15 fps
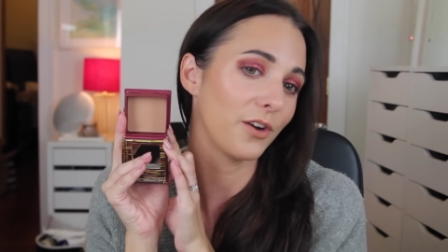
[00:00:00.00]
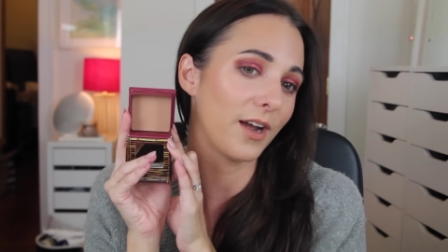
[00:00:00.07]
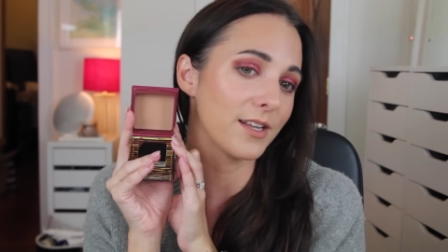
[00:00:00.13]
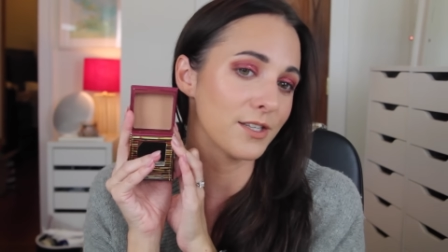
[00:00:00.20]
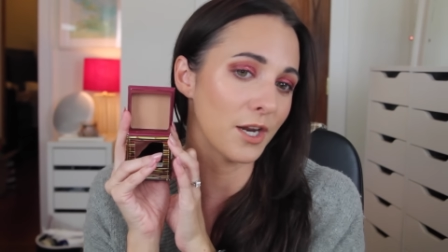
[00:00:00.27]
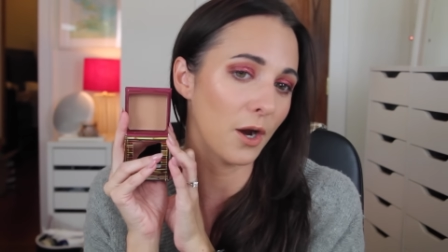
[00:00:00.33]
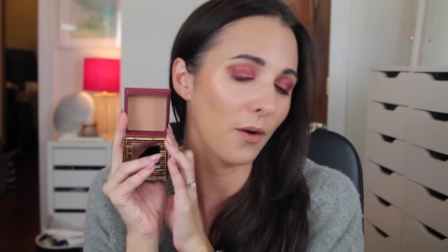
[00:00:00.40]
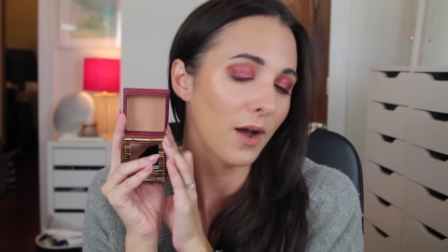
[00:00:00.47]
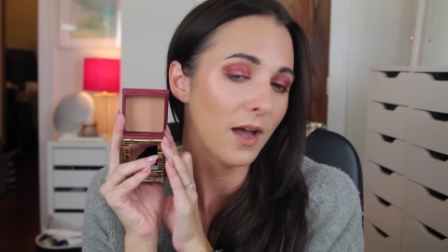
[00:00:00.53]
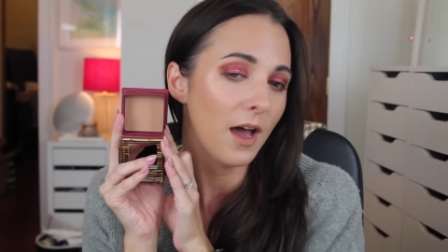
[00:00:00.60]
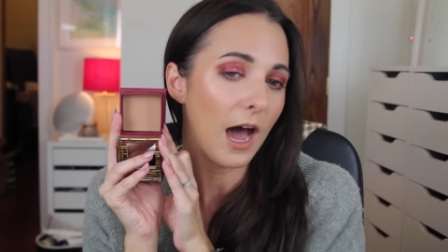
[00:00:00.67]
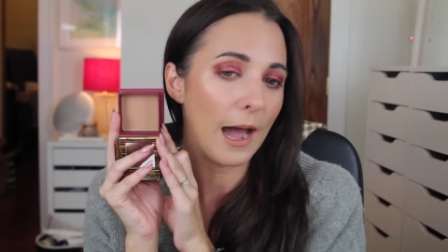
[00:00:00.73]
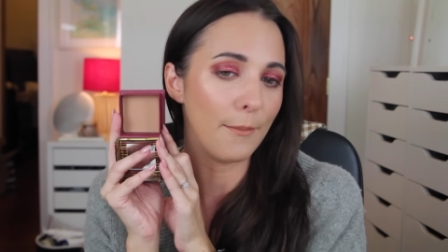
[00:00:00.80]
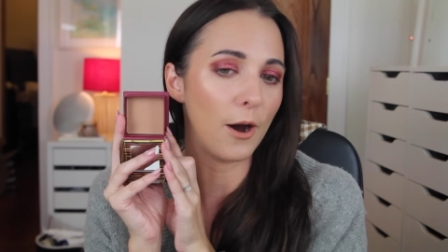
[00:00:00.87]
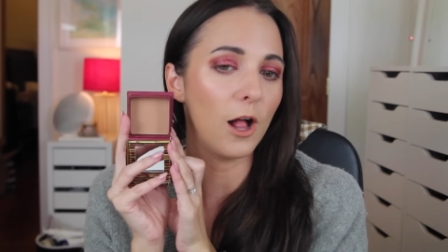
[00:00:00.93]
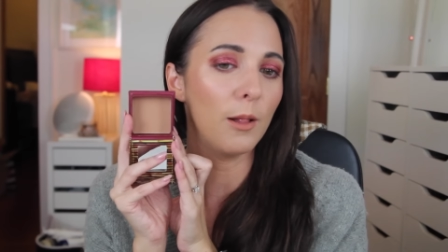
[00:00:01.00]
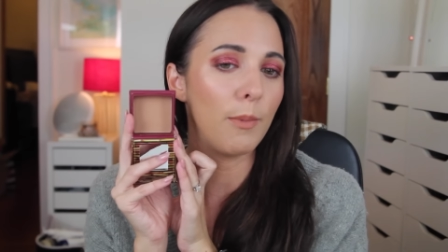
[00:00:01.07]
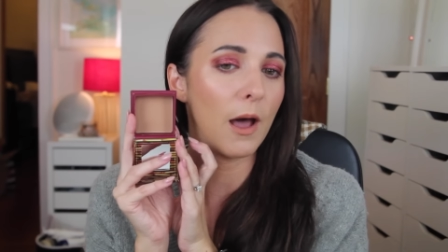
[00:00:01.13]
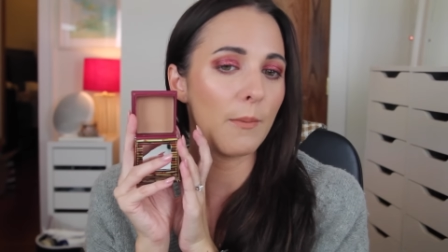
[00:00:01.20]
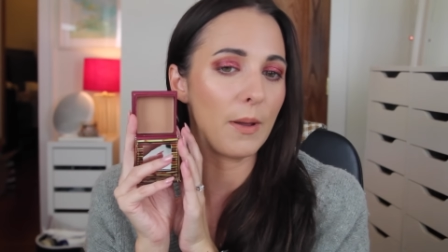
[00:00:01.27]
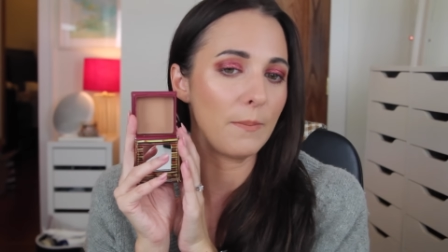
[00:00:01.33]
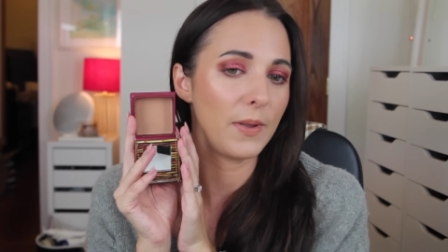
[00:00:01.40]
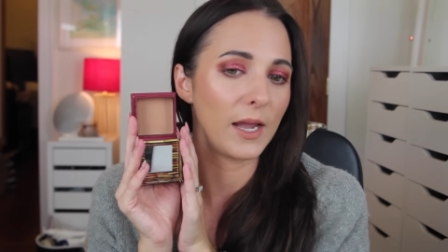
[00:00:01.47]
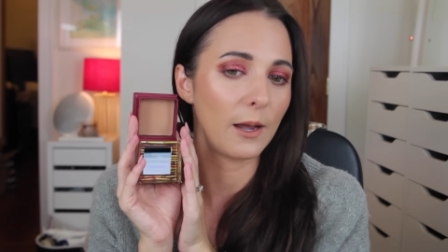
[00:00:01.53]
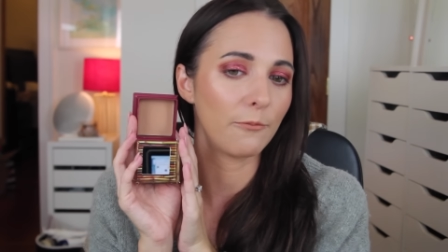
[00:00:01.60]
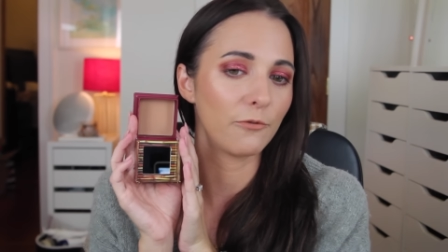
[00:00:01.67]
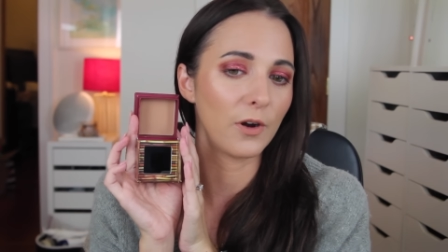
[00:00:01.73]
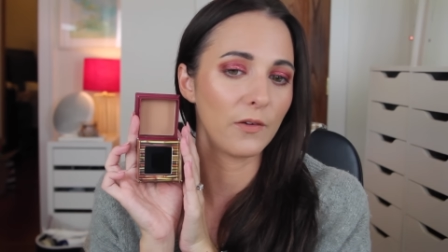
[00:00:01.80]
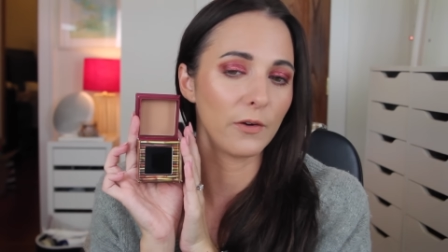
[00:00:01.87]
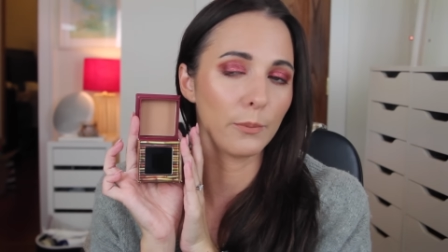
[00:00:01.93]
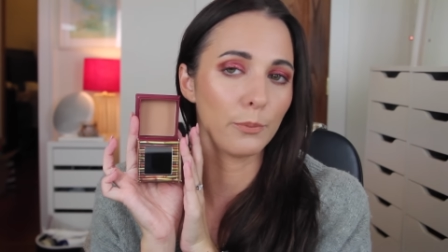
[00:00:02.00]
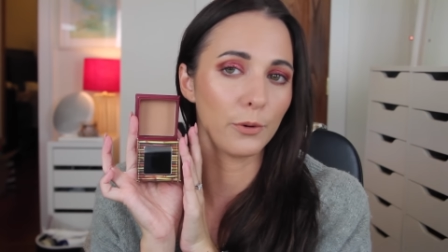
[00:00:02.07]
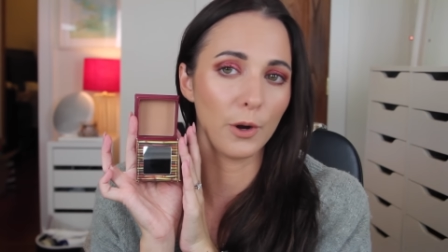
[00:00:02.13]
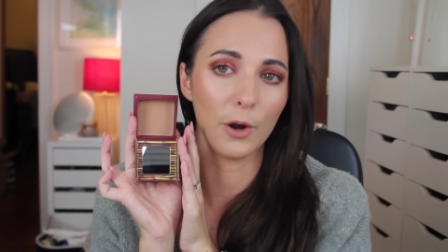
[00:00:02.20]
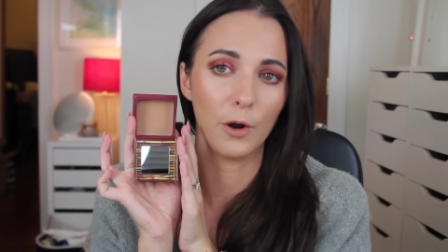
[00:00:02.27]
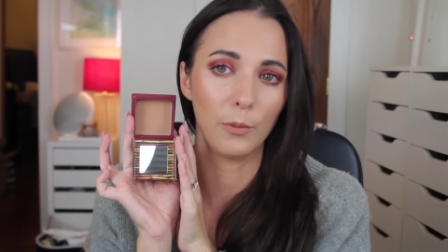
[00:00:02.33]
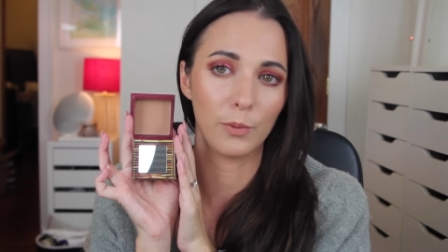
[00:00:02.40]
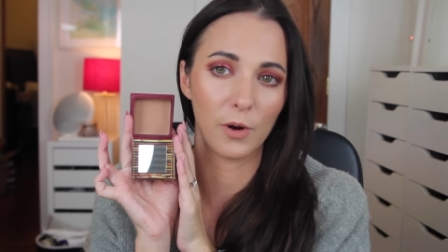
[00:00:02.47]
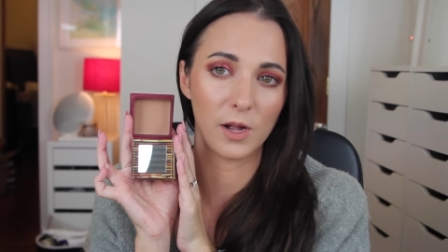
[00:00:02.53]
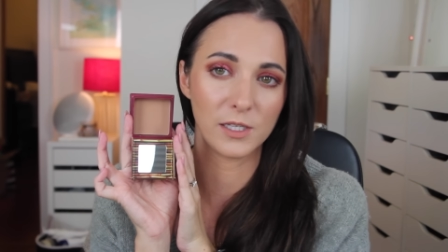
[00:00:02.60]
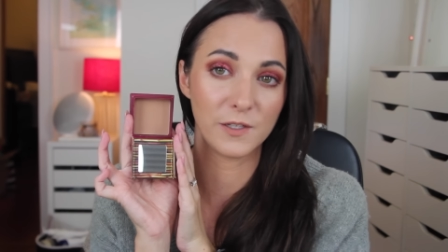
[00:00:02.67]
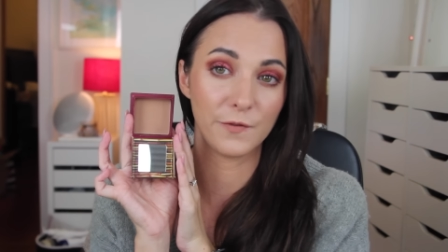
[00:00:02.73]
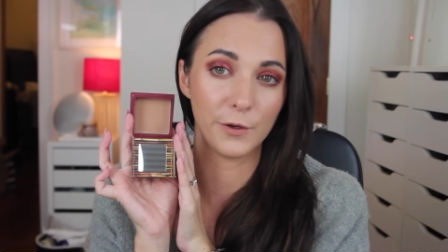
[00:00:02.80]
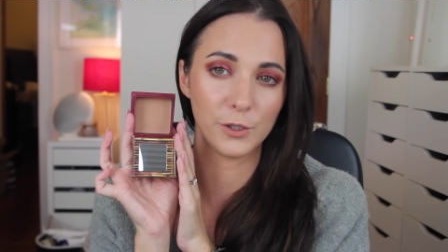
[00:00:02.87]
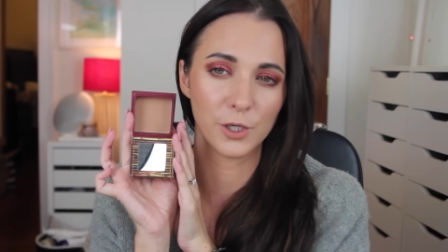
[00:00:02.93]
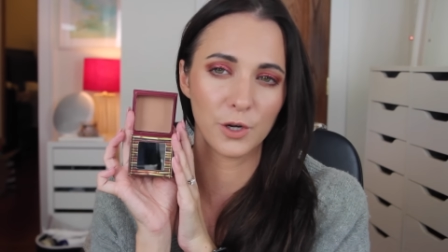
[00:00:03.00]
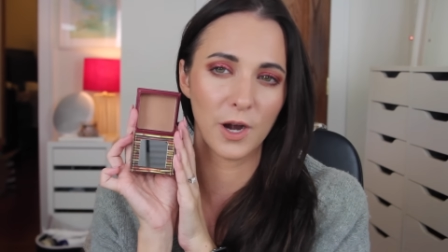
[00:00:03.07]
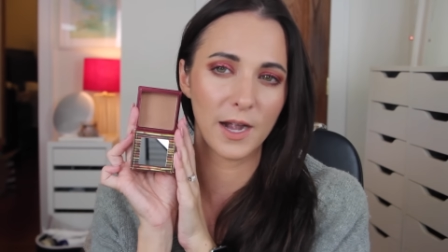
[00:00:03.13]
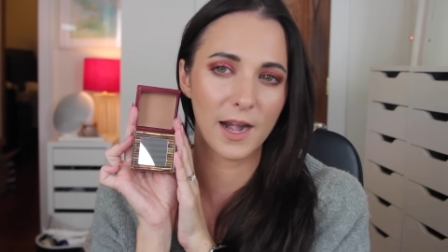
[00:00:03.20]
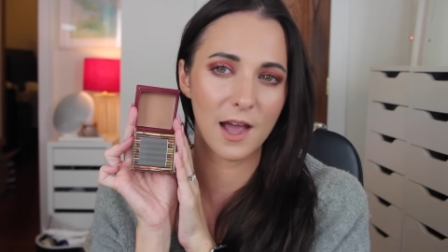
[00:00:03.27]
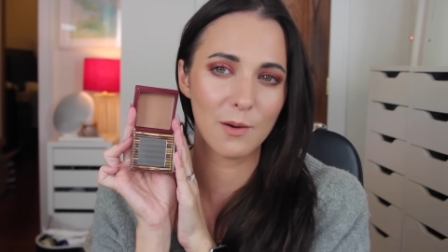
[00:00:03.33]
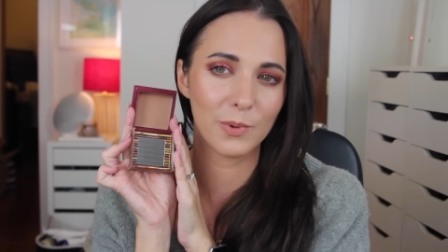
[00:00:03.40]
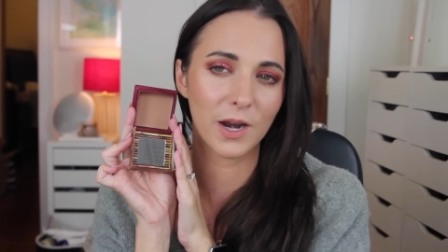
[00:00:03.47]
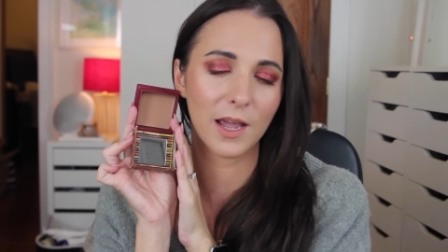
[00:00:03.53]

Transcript: You guys know I'm all about my Makeup Forever Pro Bronze Fusion right now,